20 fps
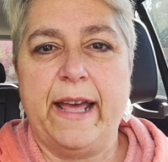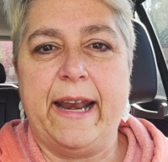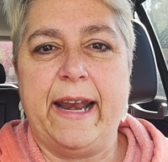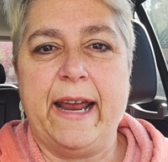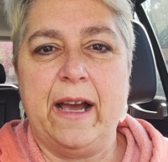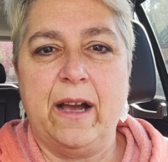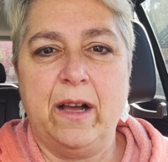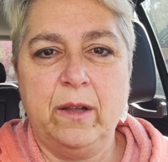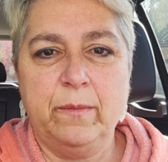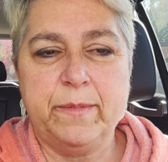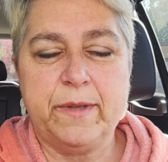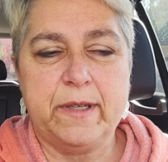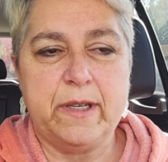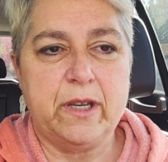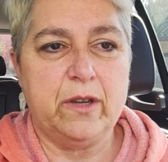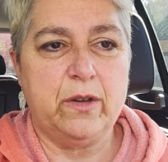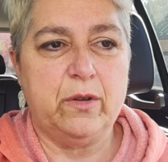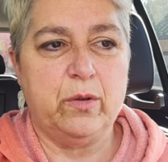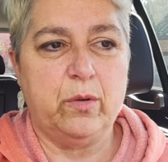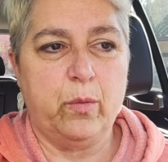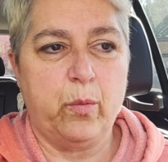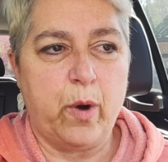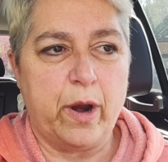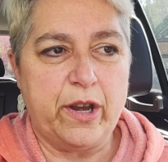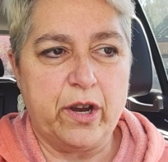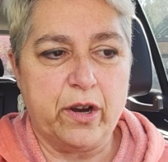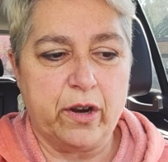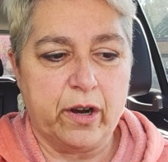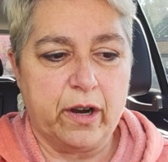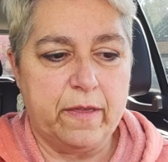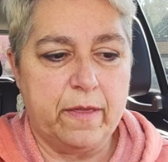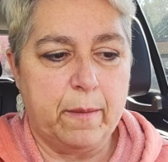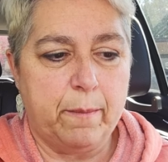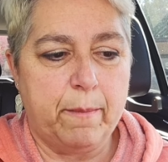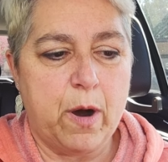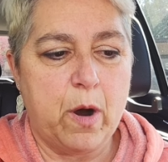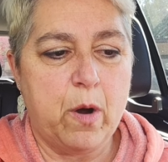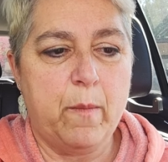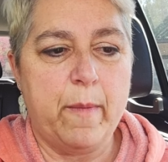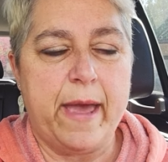It helps you when you're in the
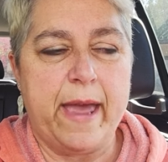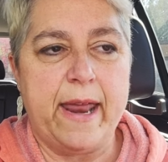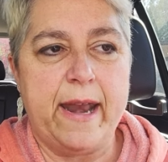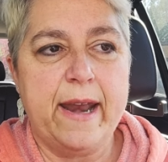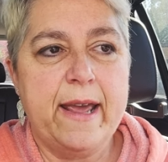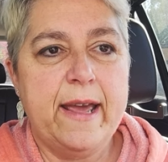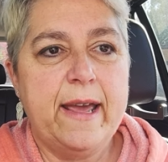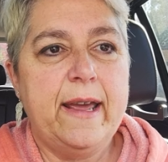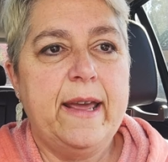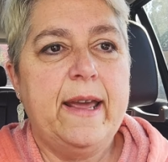moment